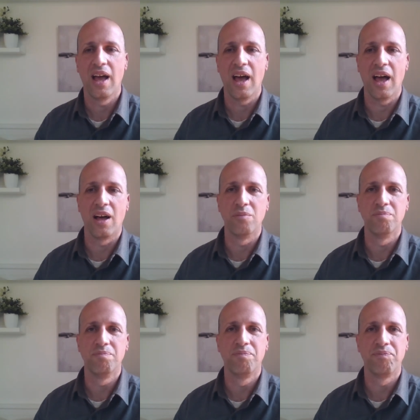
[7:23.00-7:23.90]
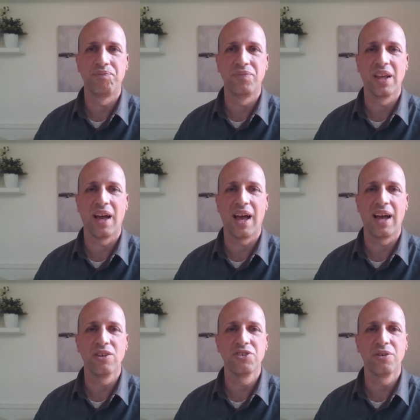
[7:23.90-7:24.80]
Um,
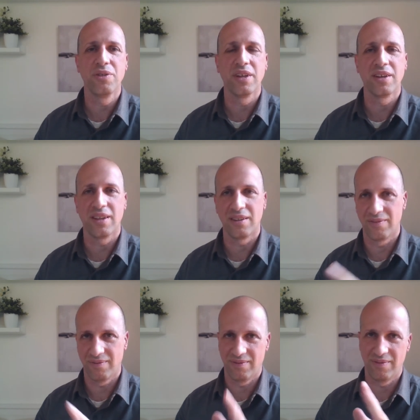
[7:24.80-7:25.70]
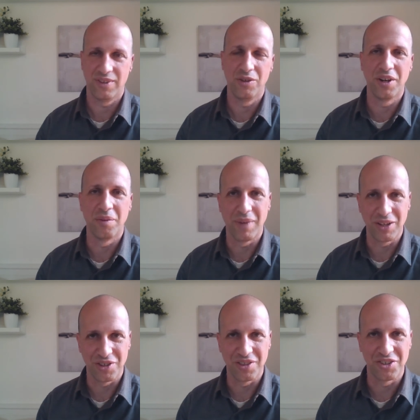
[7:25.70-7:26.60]
I also think, and you didn't
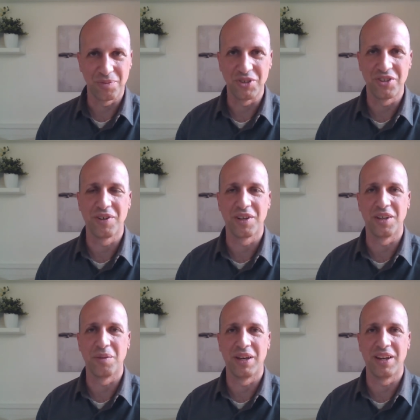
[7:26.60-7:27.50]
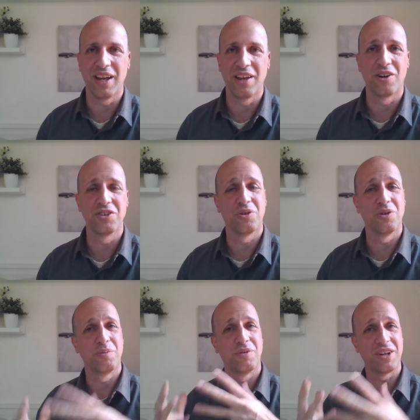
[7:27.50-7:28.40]
mention this specifically, but A&R
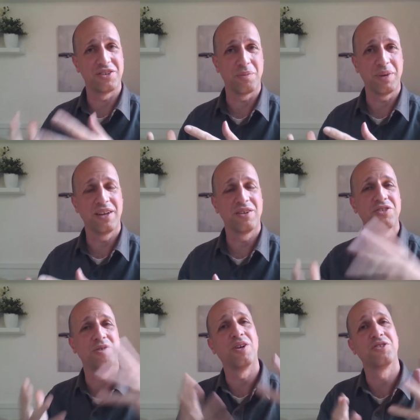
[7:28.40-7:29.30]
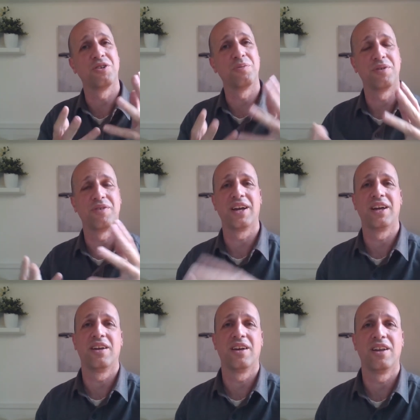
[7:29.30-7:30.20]
Solar provides the panels. You also
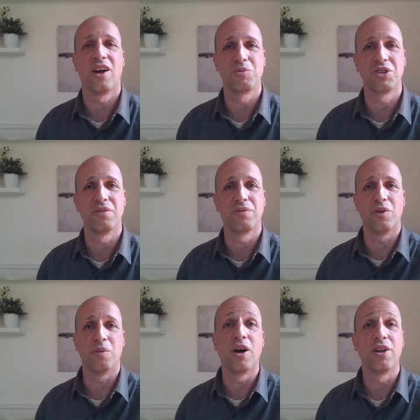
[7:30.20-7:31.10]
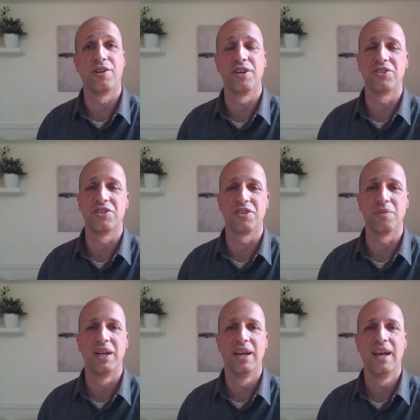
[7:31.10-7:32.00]
provide an option for a monitoring system.
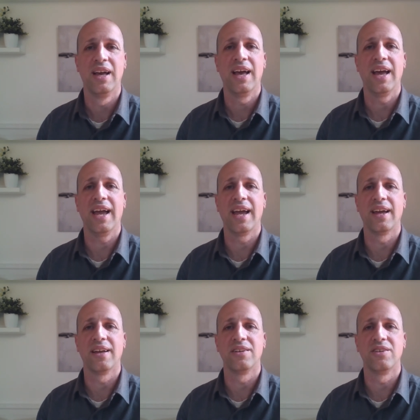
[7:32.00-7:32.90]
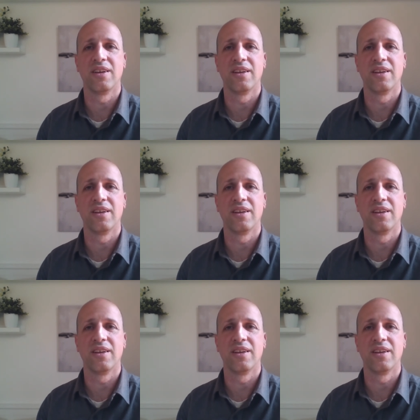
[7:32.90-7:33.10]
And